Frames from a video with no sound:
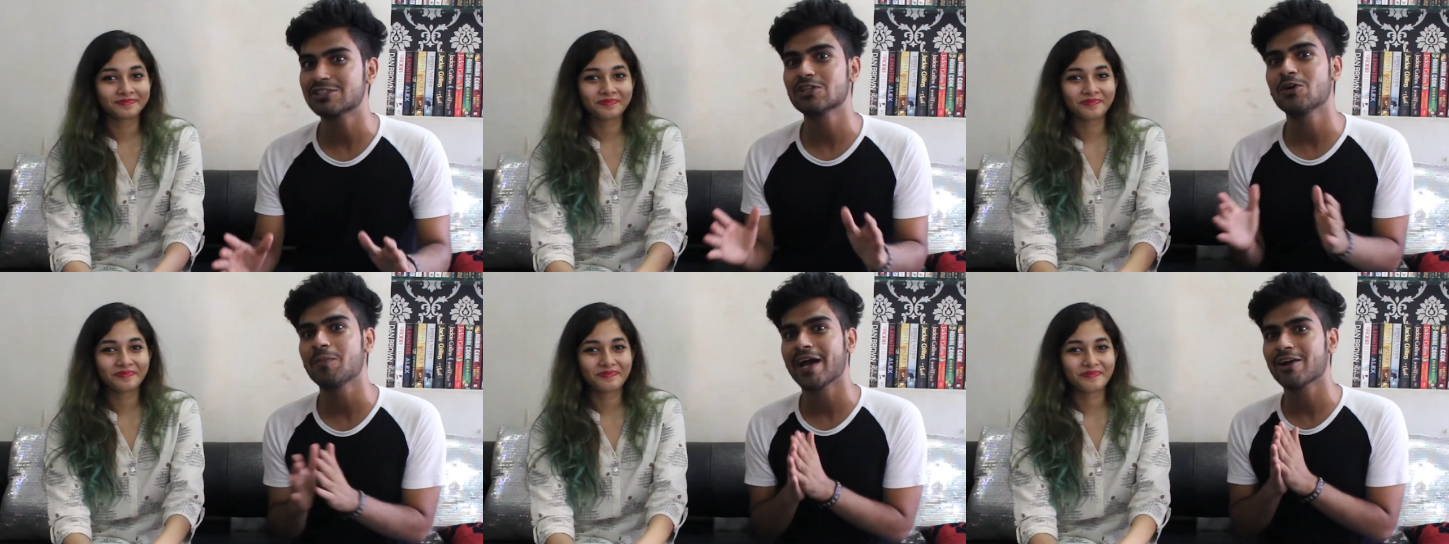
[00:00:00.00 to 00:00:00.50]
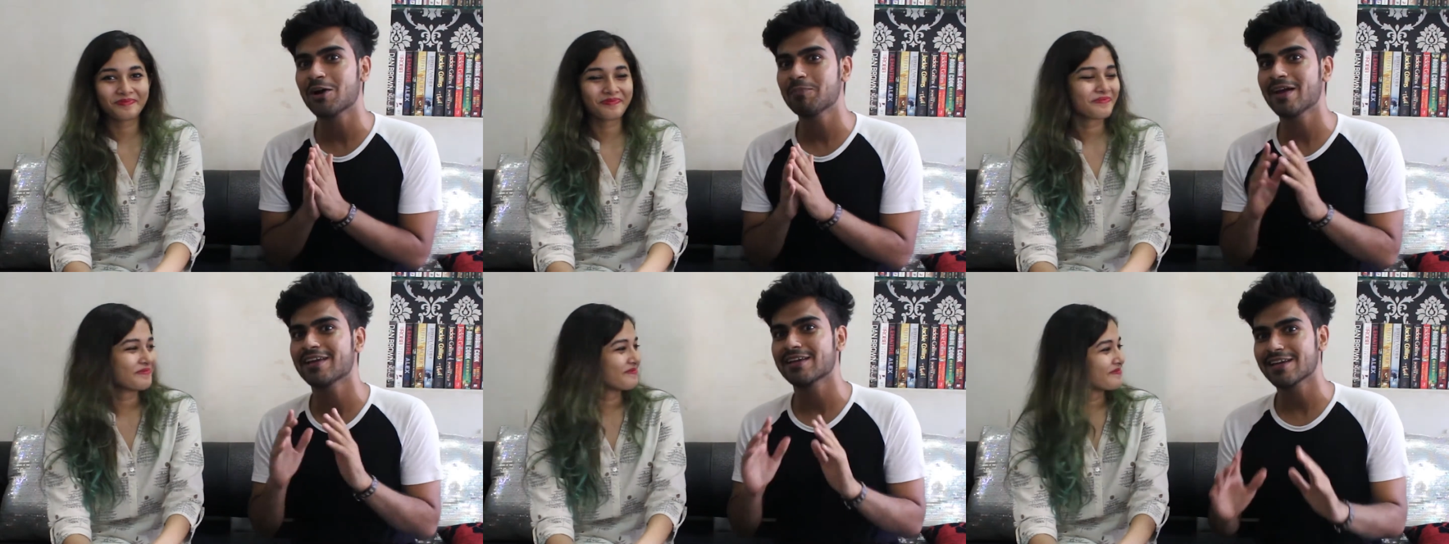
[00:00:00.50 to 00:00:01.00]
Speaker 1: So I got
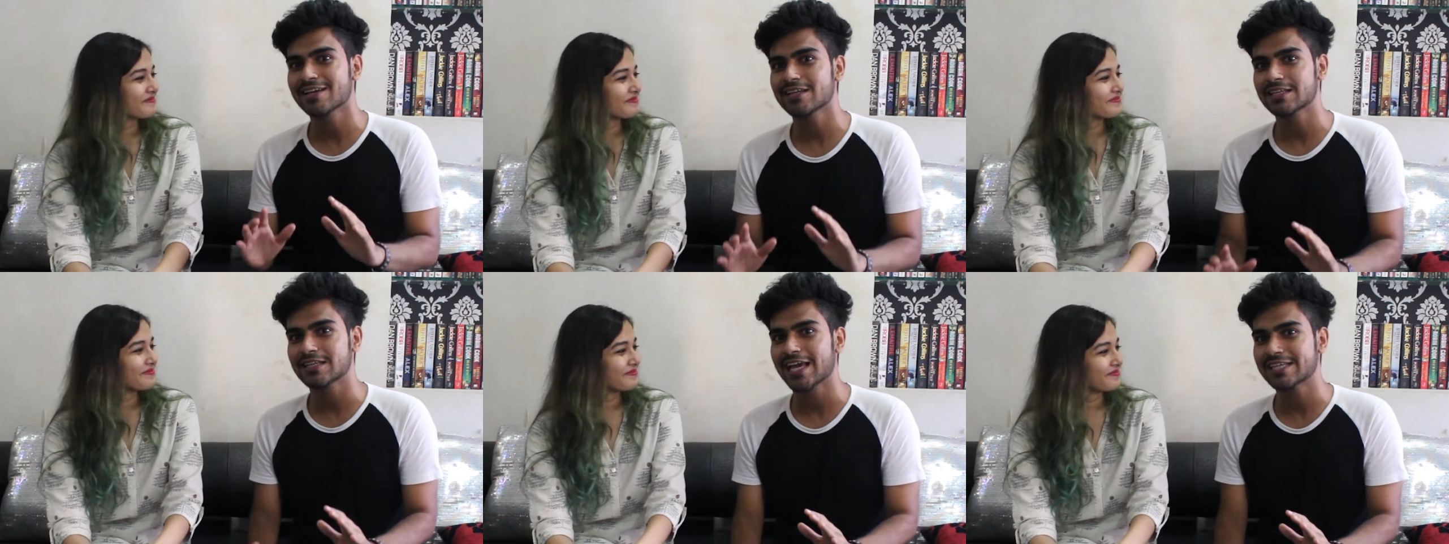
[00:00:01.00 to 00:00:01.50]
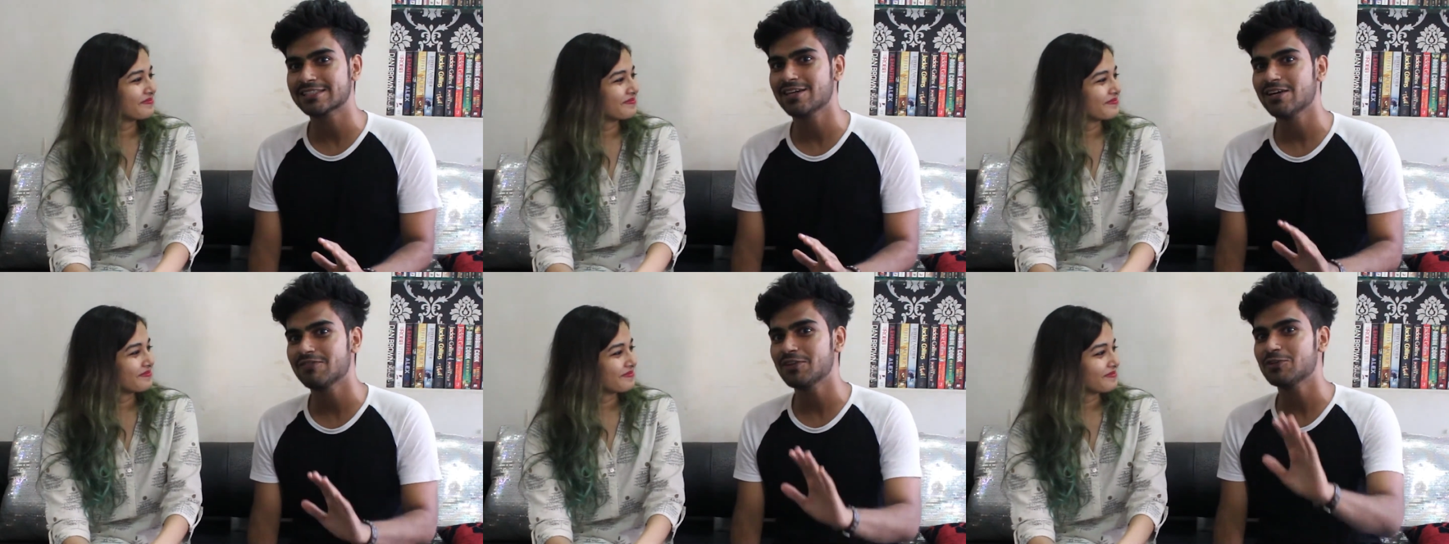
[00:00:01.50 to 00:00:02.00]
my
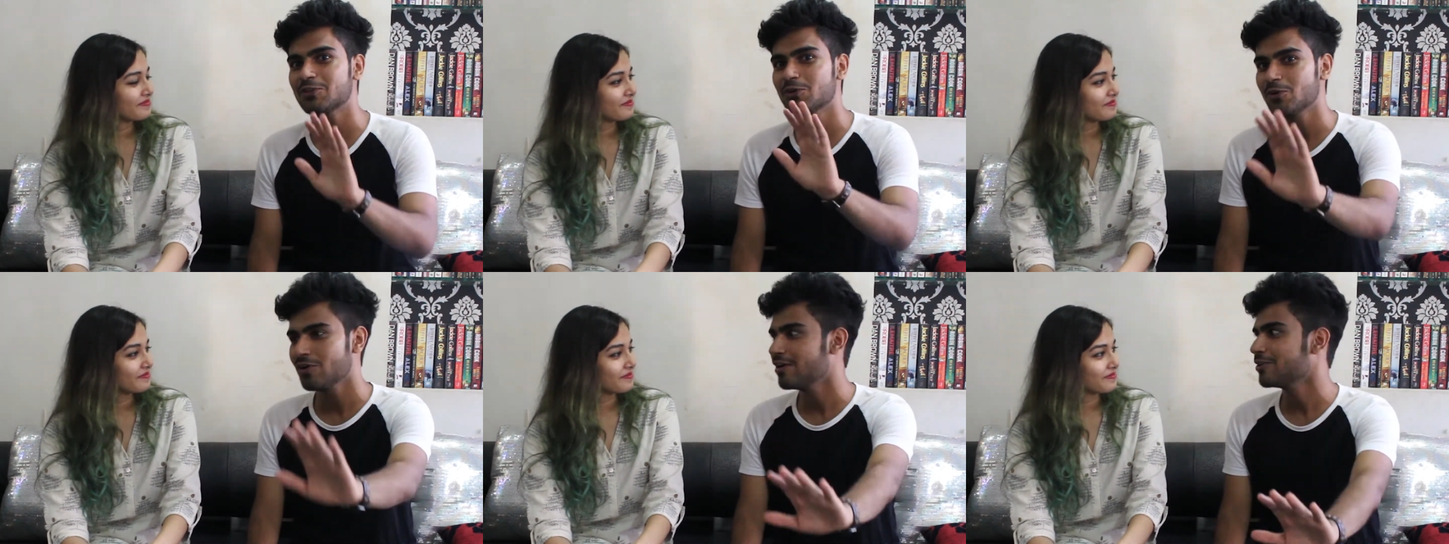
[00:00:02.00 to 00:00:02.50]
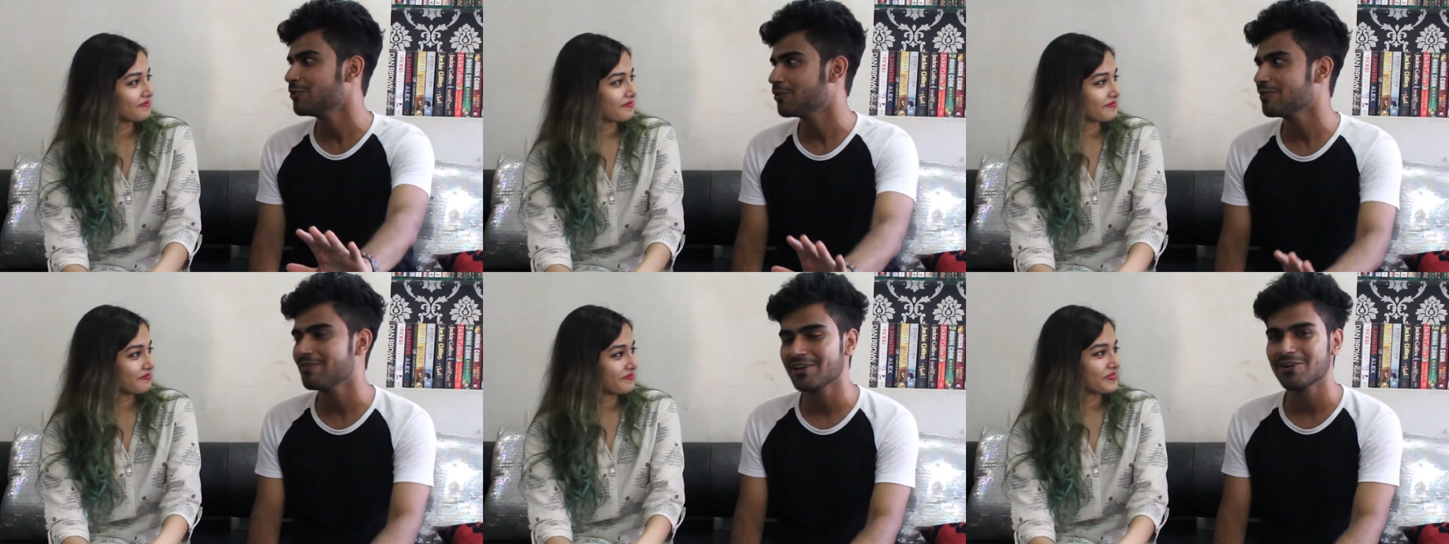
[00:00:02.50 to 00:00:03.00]
ex-girlfriend through a
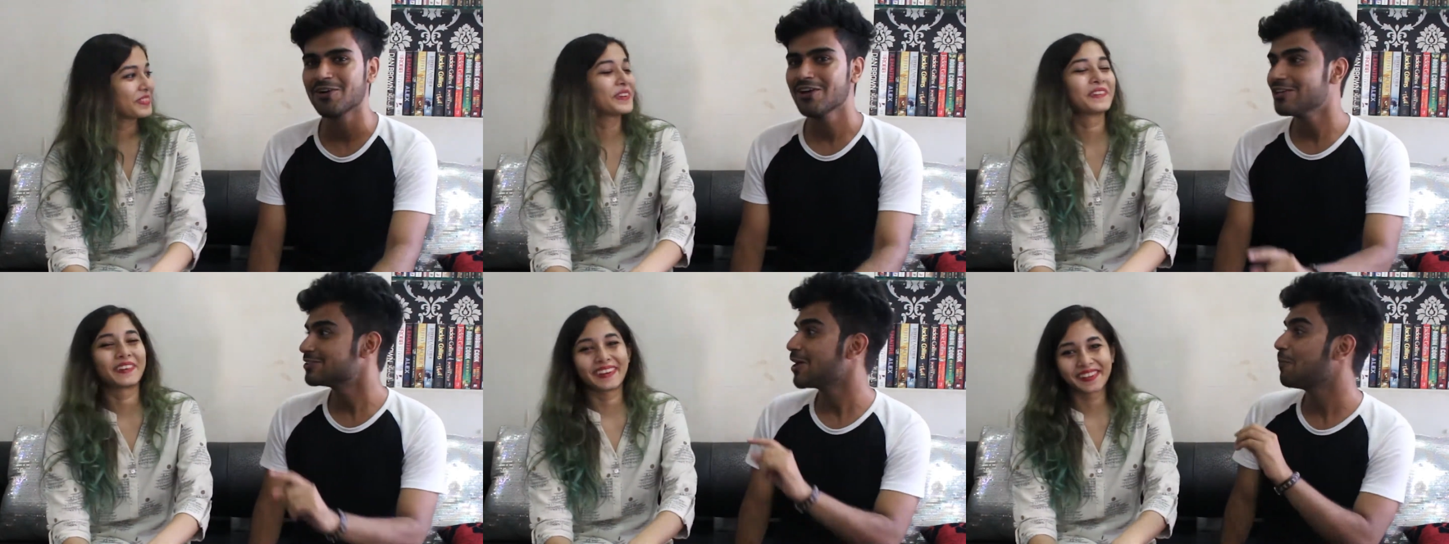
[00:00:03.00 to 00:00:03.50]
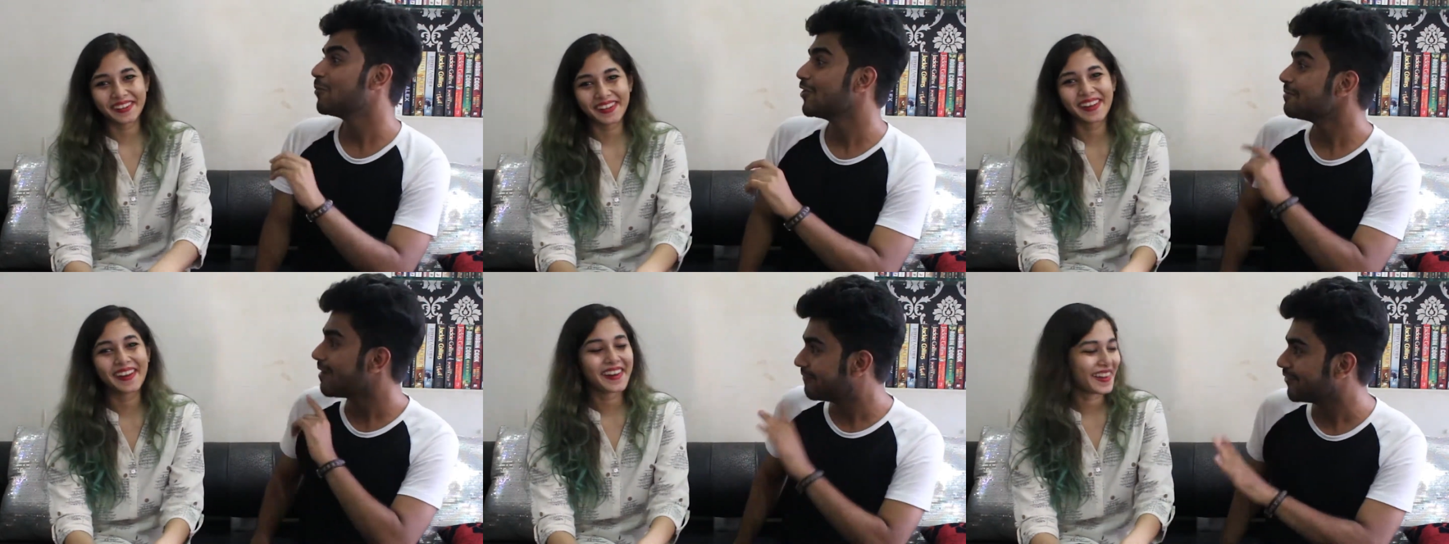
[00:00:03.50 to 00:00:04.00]
YouTube video. Okay. So I
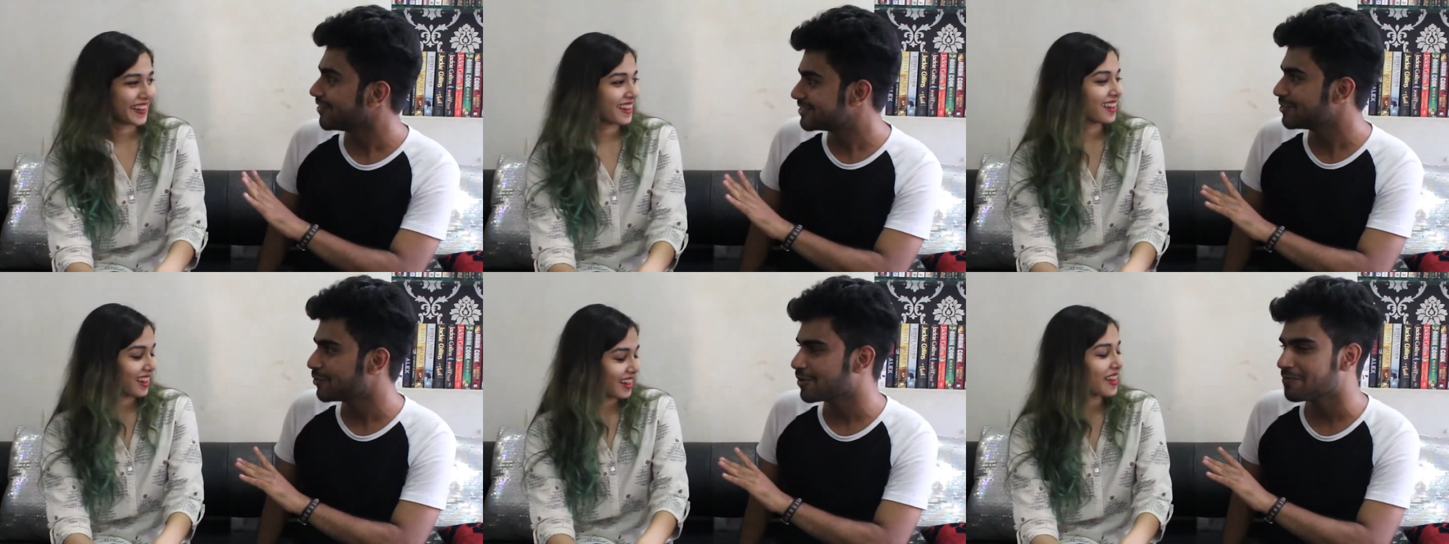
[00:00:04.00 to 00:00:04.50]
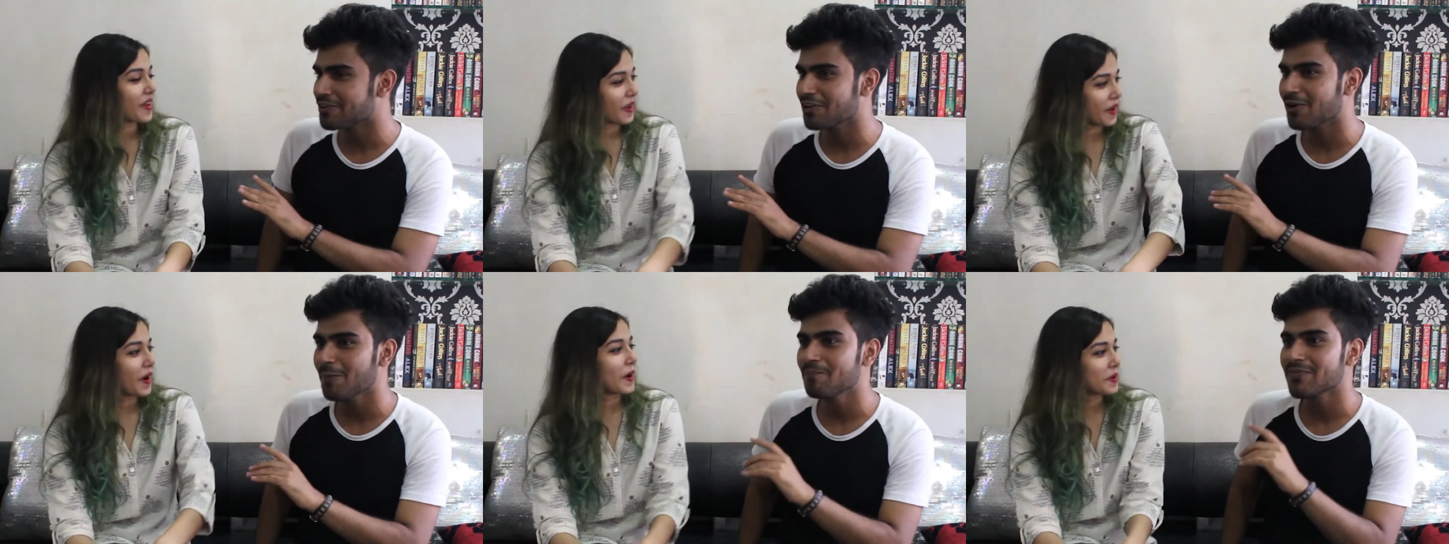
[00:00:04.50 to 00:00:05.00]
uploaded my first YouTube
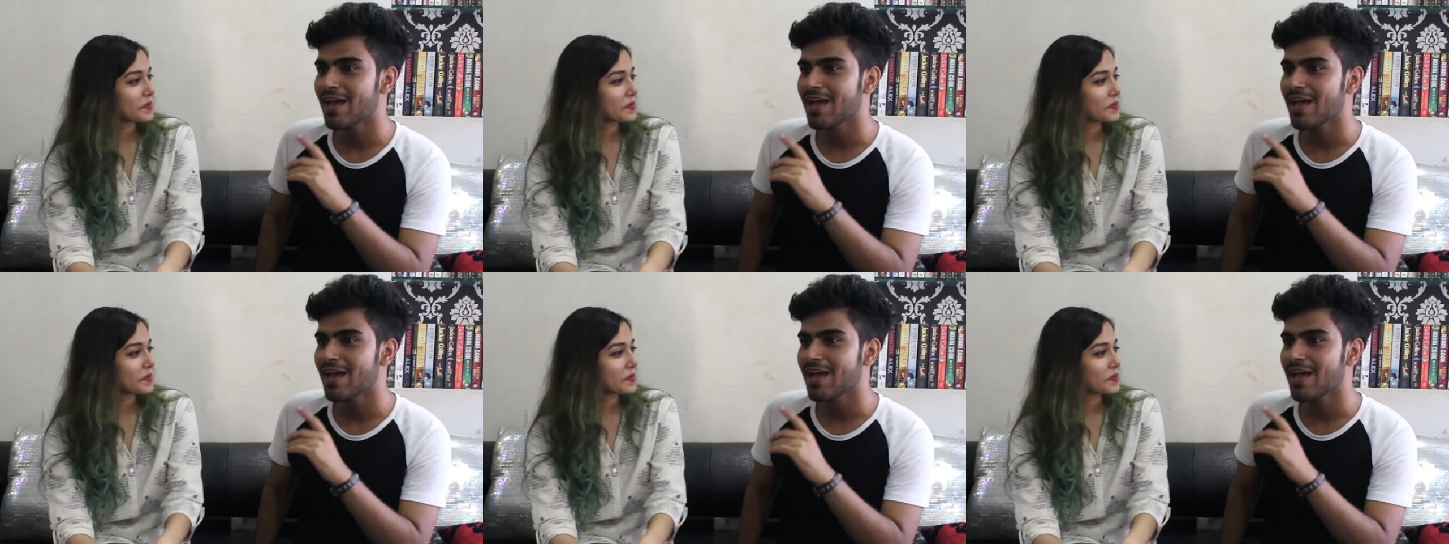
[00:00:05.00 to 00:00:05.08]
video